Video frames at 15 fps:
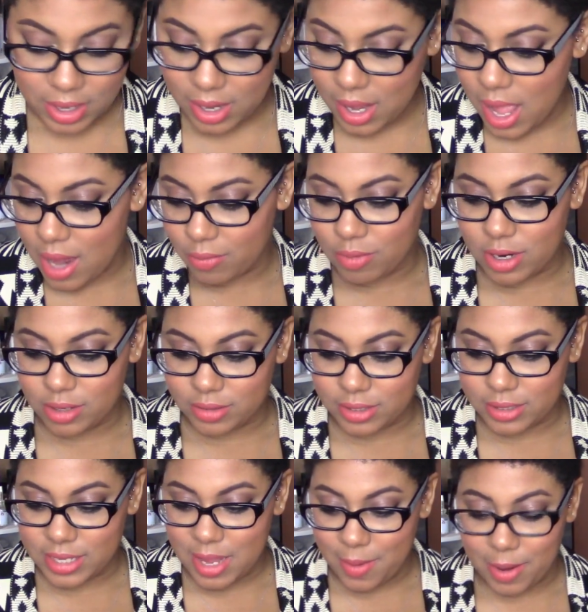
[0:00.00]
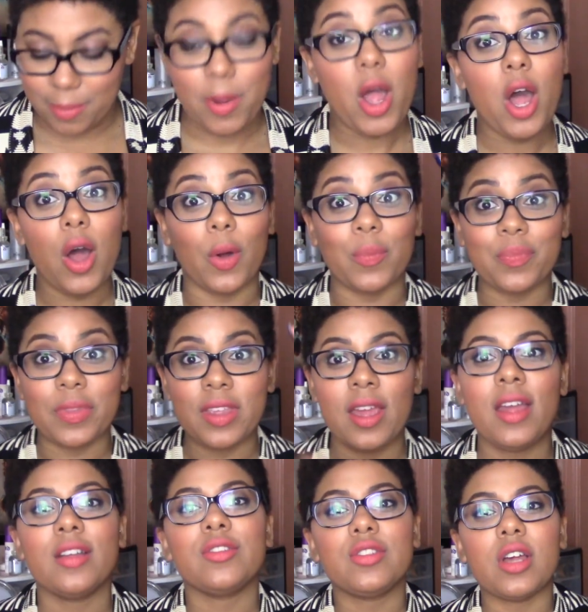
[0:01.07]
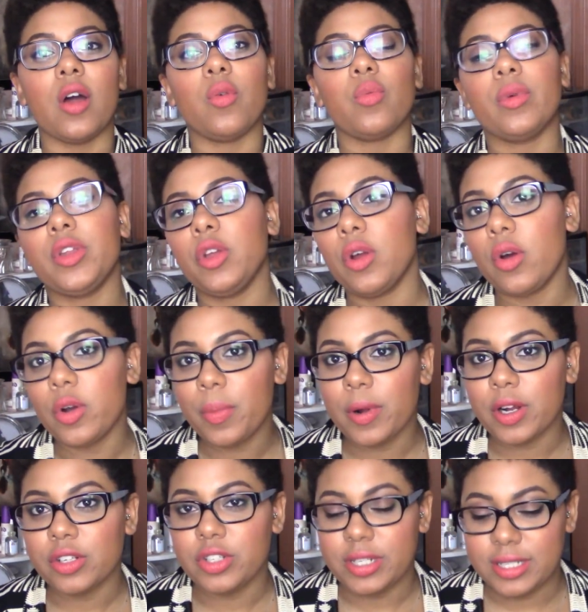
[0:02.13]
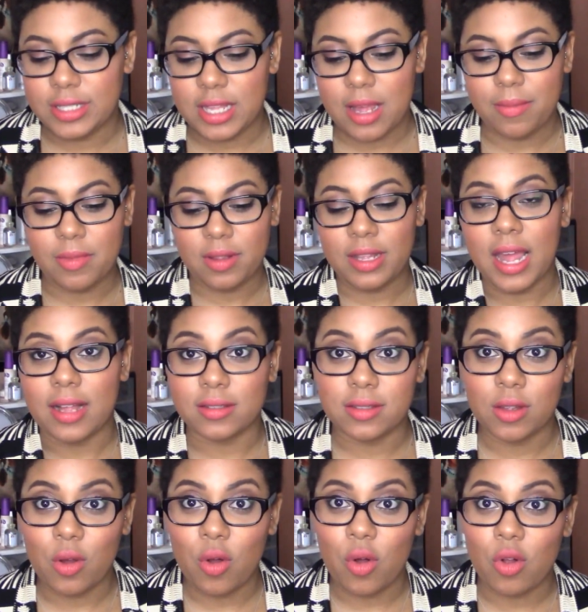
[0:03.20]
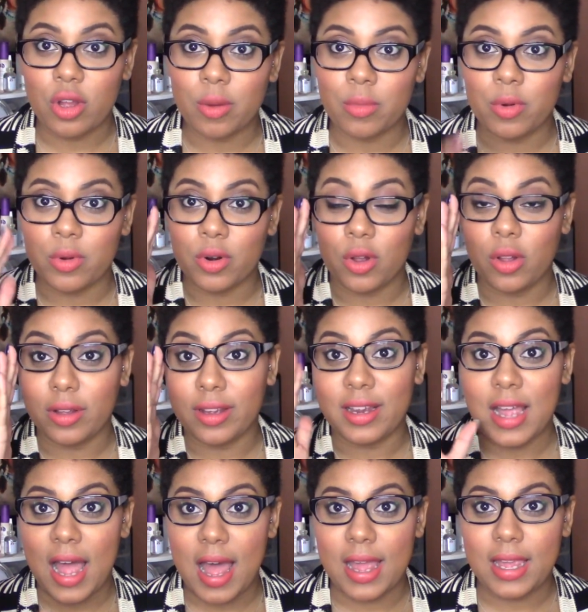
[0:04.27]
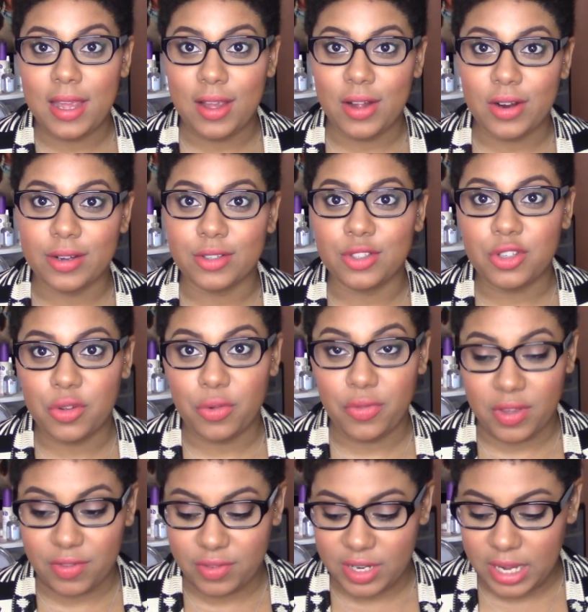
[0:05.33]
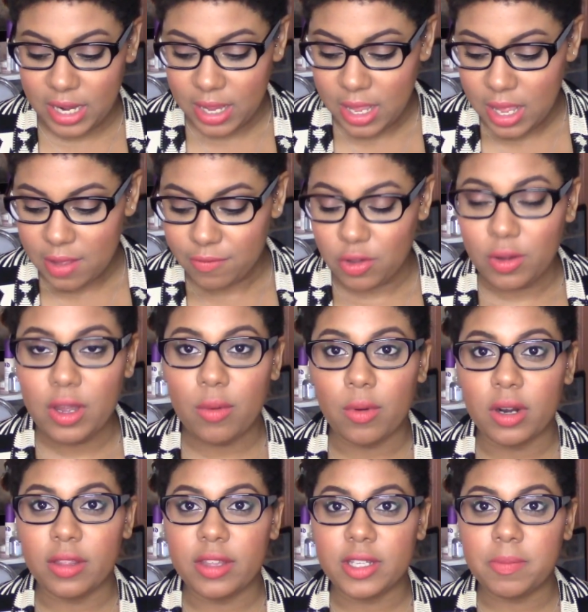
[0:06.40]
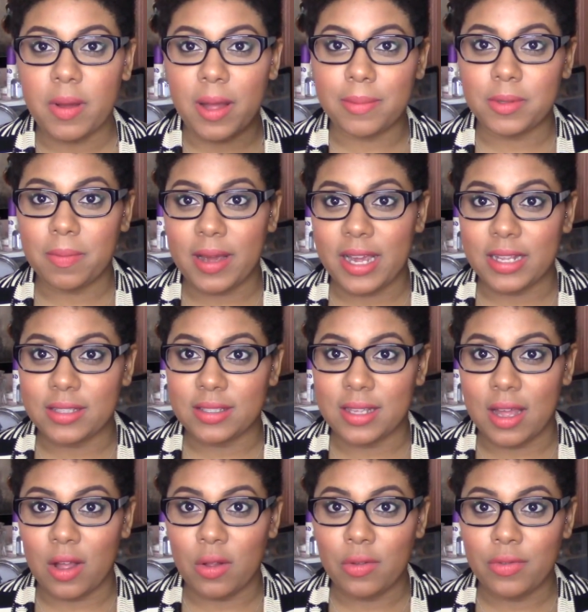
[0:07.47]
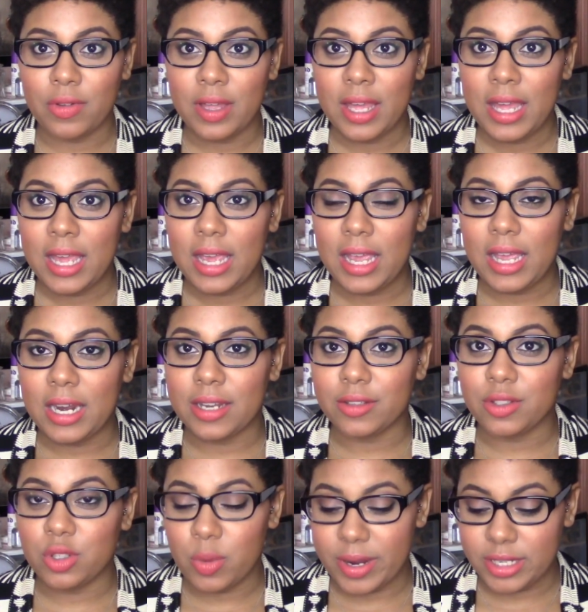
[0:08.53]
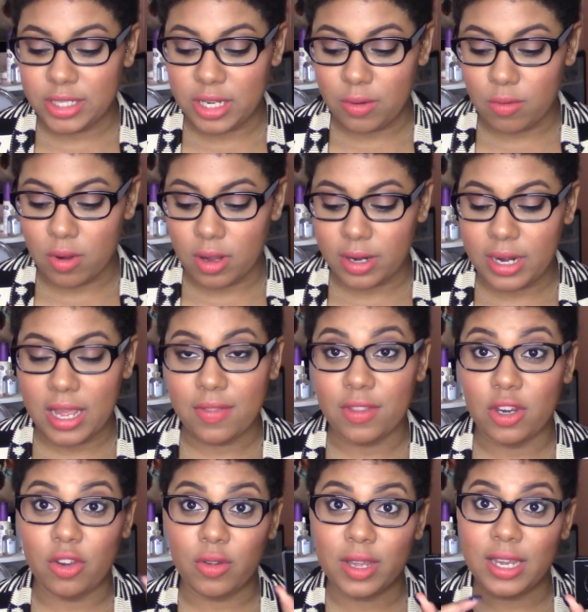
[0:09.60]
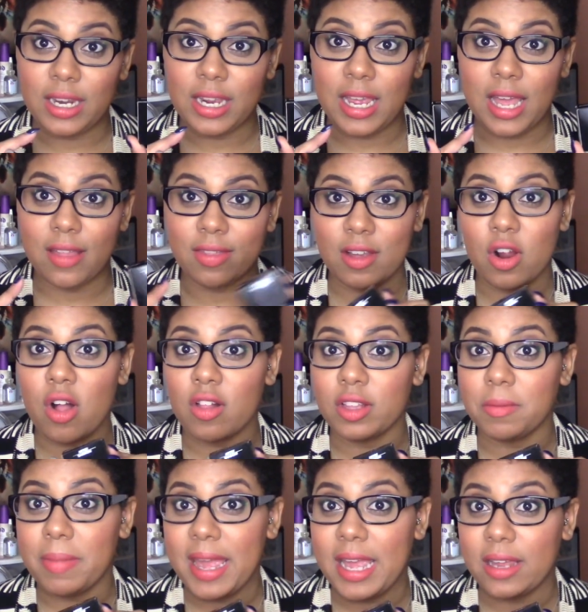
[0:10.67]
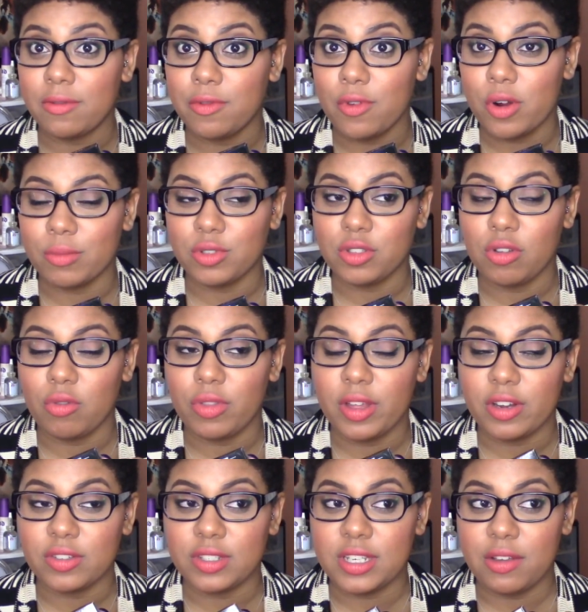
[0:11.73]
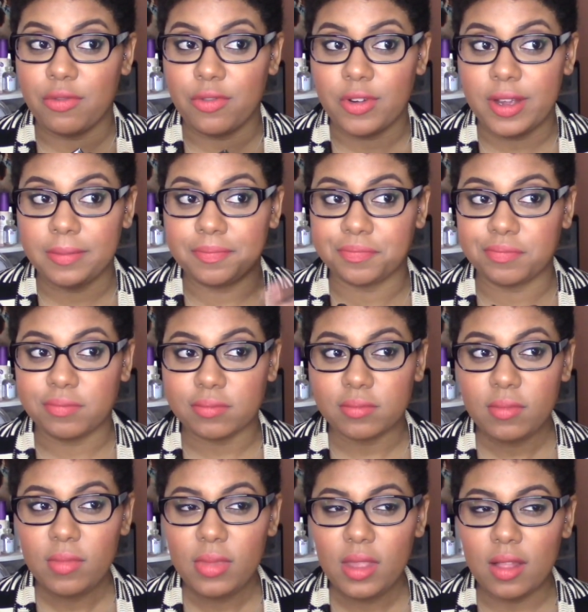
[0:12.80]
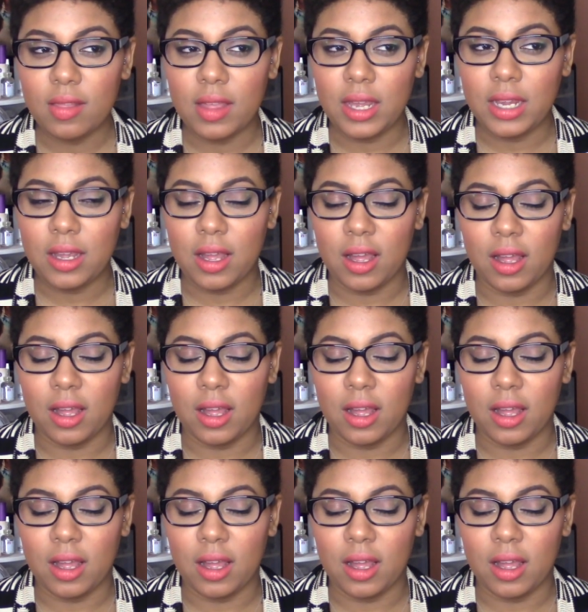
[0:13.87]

God, what else to say about them? Oh, so when you go to purchase them, yes, the whole caboodle guy here is $2.50. If you get one of these pups by itself, it is $21, and then you can get, they're all in pan form. So there's different, like,